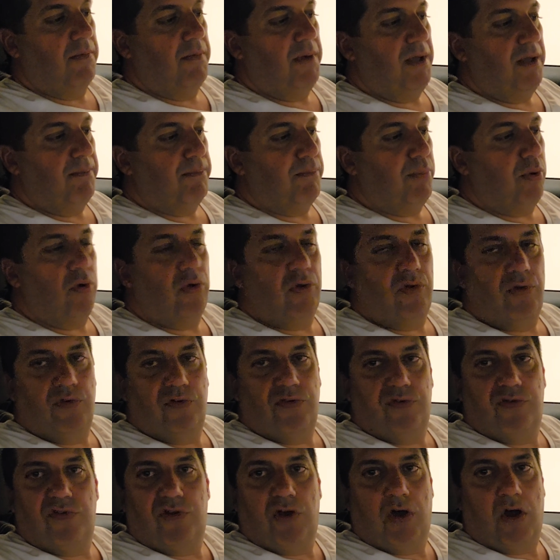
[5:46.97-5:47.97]
It
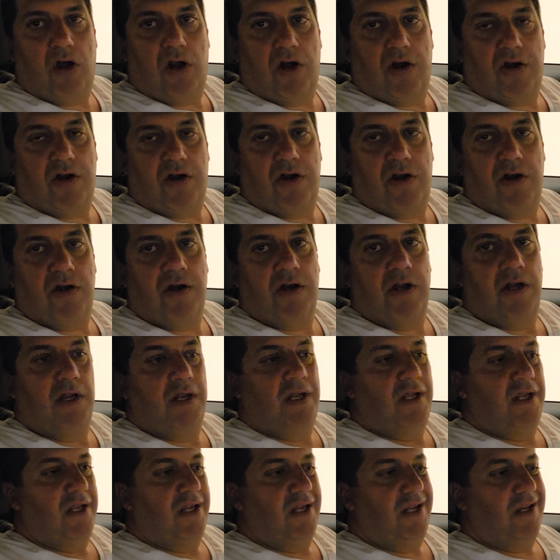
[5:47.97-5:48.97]
pulls harder,
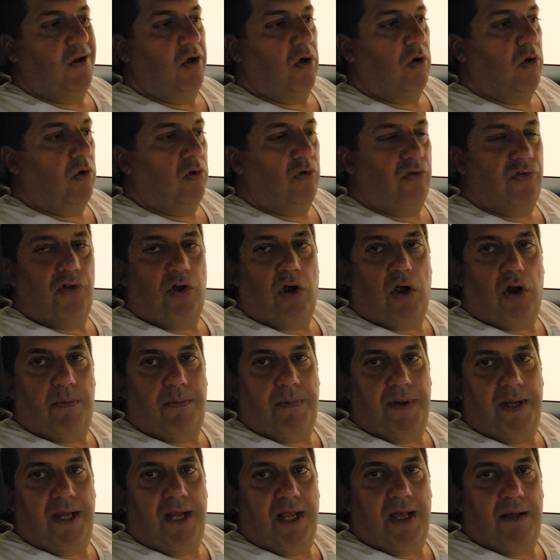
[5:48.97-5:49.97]
it holds
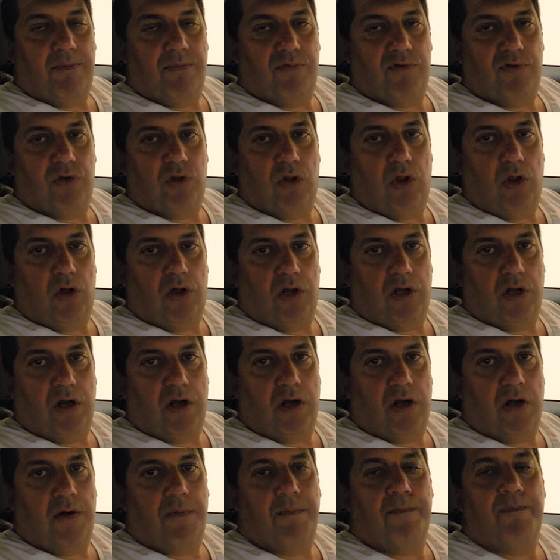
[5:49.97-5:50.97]
RPMs
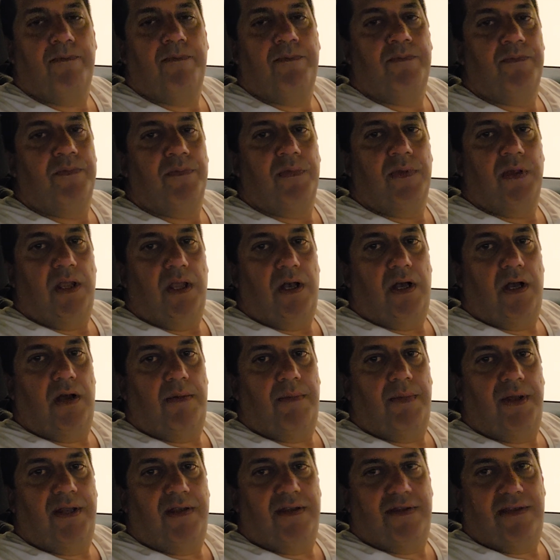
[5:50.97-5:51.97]
longer,
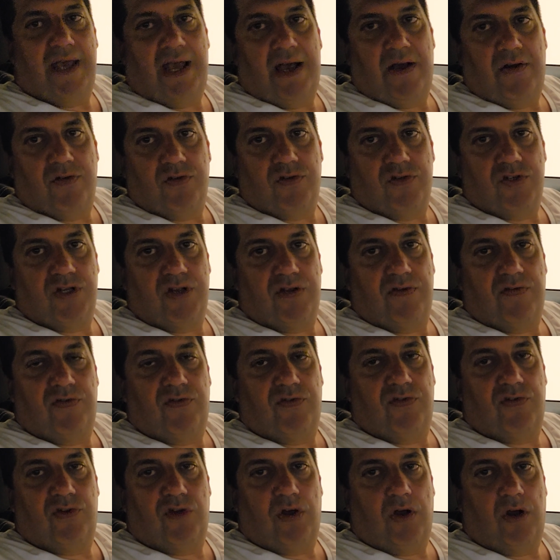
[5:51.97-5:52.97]
and
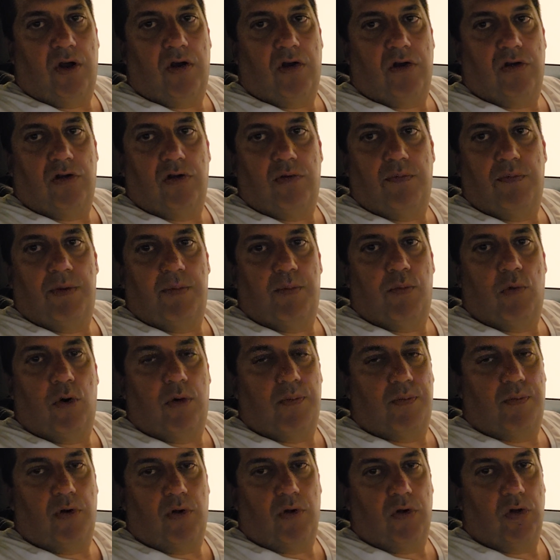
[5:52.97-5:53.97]
downshifts are a little bit
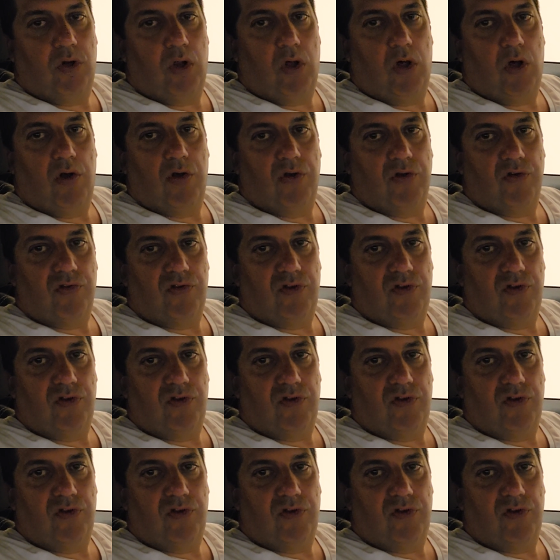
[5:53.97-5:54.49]
more prolonged.